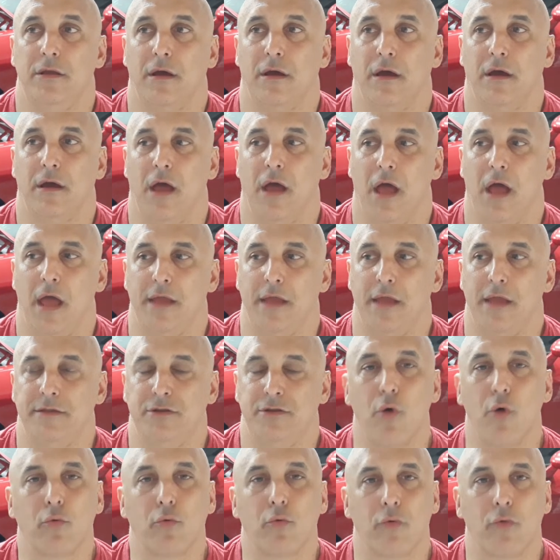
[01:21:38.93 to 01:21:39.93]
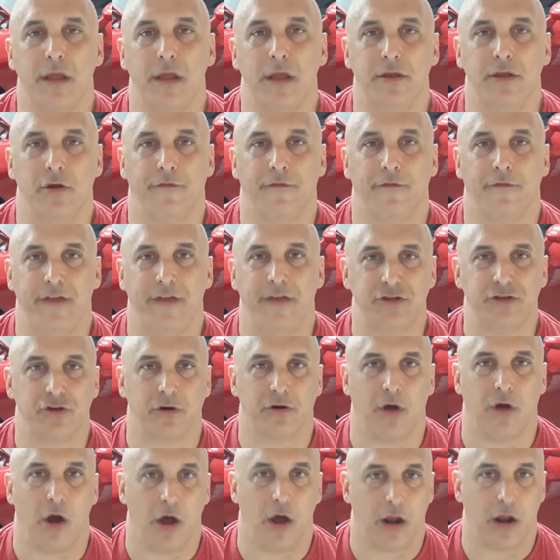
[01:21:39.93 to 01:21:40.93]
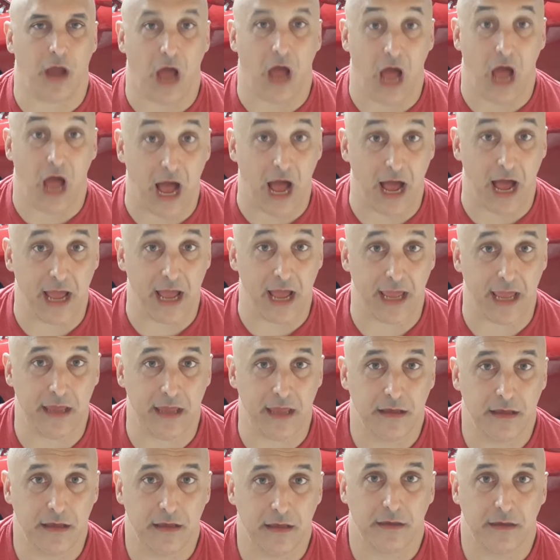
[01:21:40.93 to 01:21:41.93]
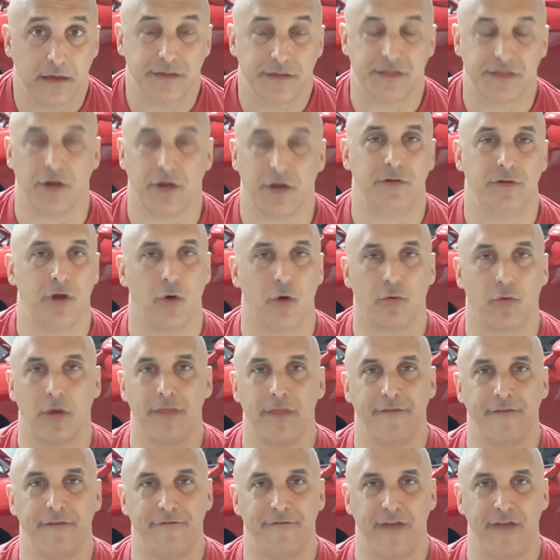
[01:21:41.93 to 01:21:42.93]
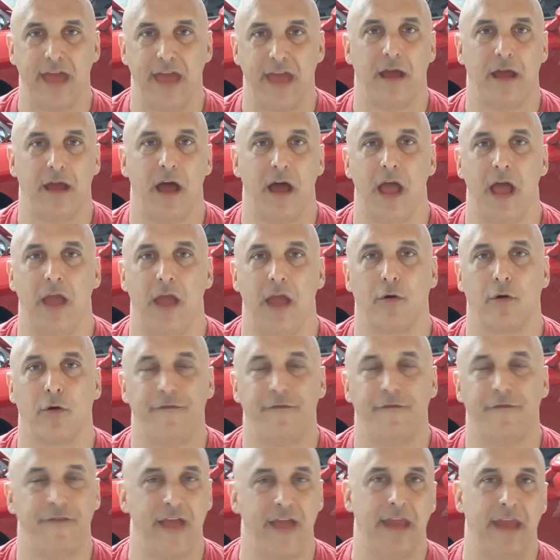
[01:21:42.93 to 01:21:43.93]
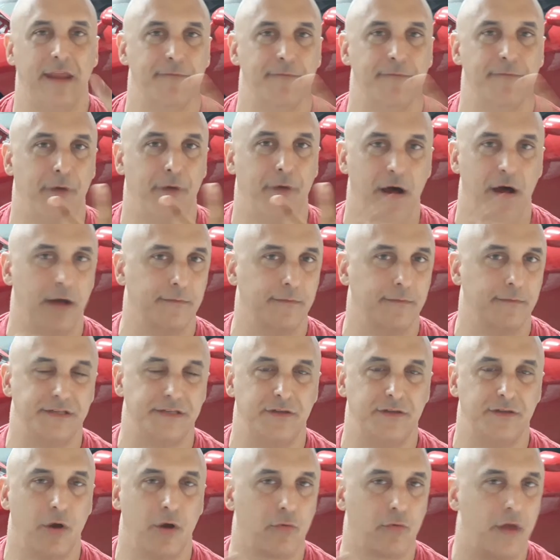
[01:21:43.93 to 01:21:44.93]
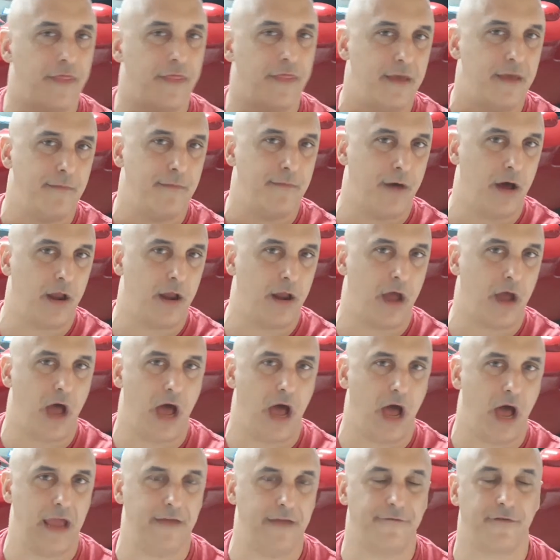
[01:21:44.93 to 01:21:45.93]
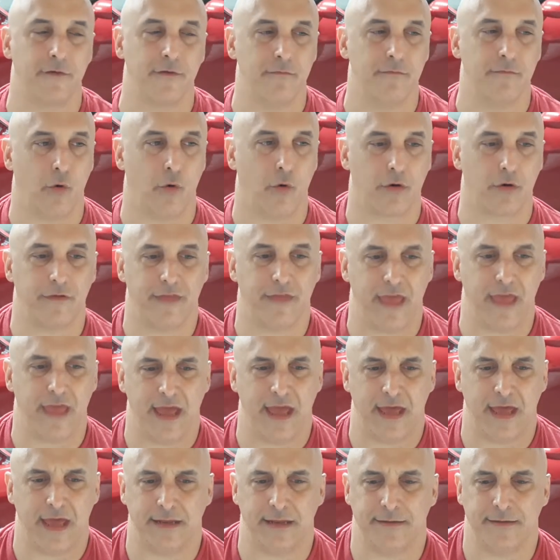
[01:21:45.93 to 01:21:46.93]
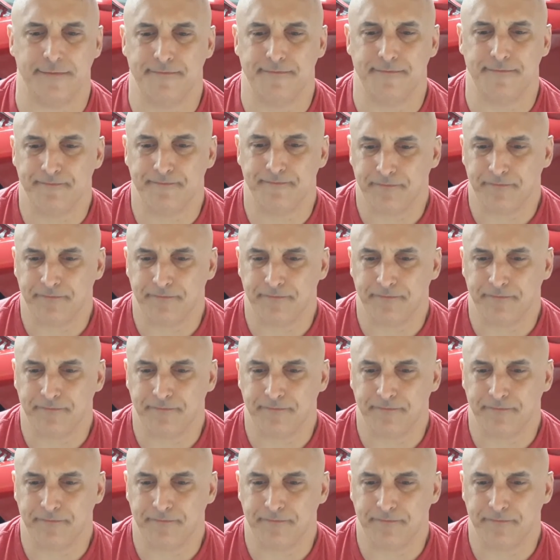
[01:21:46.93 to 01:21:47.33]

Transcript: your feature on high. So don't run the fan high or fan and pumps. Don't run them on high for more than,